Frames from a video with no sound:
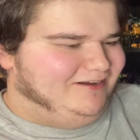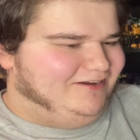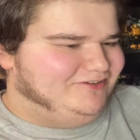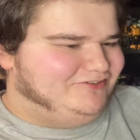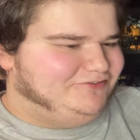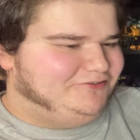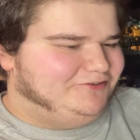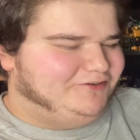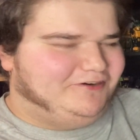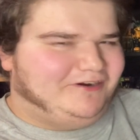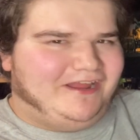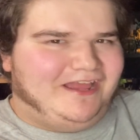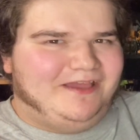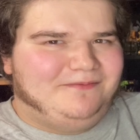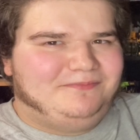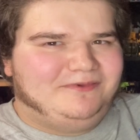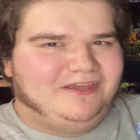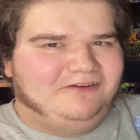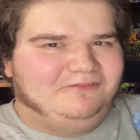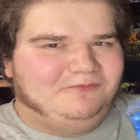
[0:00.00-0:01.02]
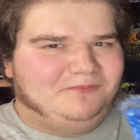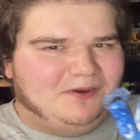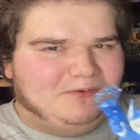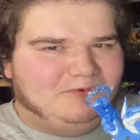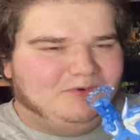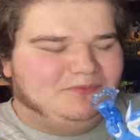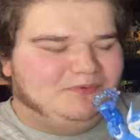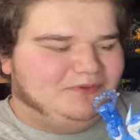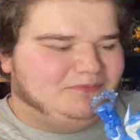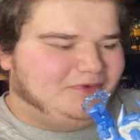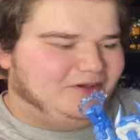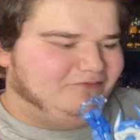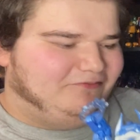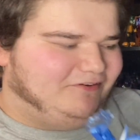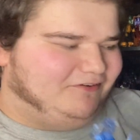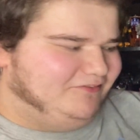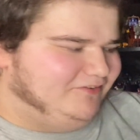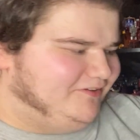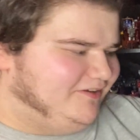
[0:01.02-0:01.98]
Trigger Happy, I remember being my
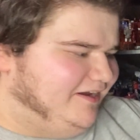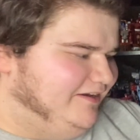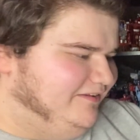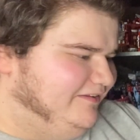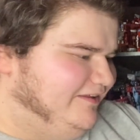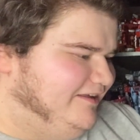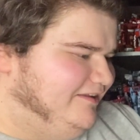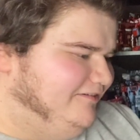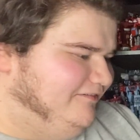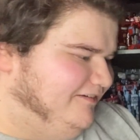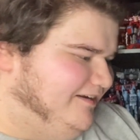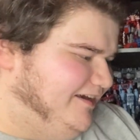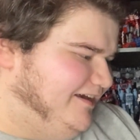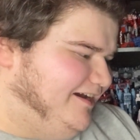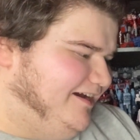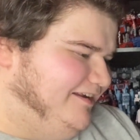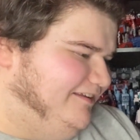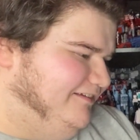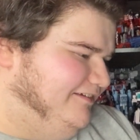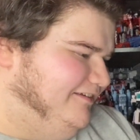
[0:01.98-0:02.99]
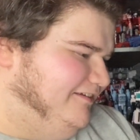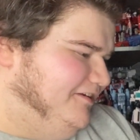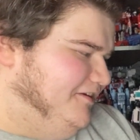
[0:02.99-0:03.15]
favorite Skylander, and I kind